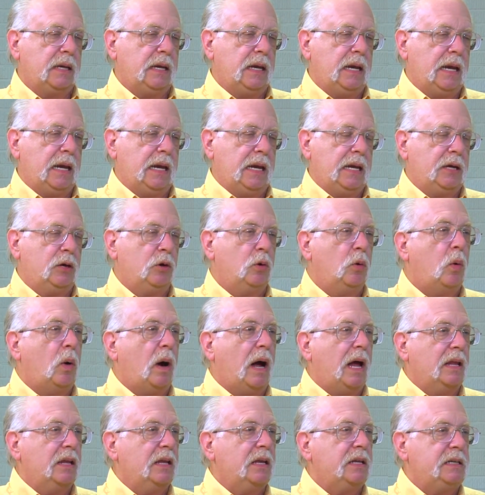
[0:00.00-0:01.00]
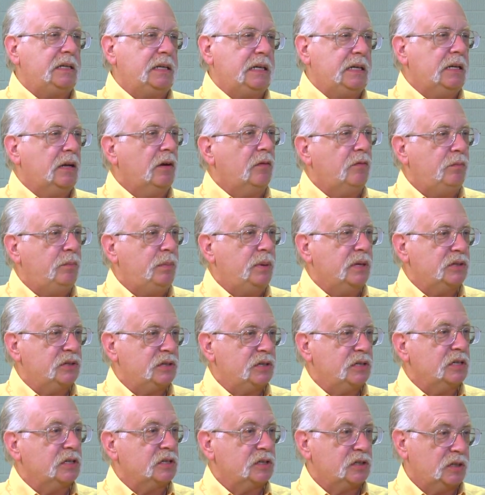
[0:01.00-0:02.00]
a quality of
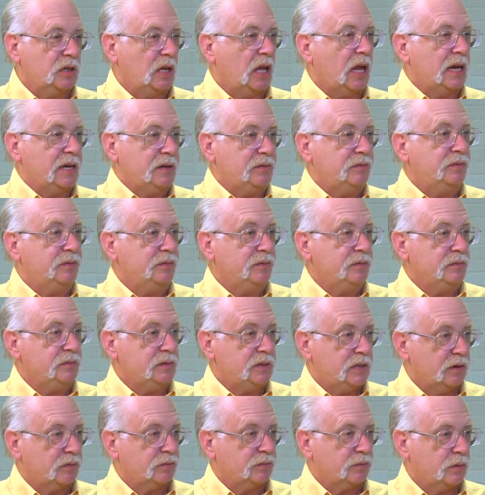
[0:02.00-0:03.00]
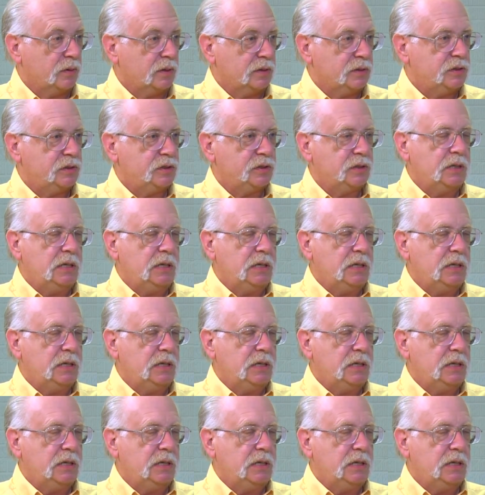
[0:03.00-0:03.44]
business life difference.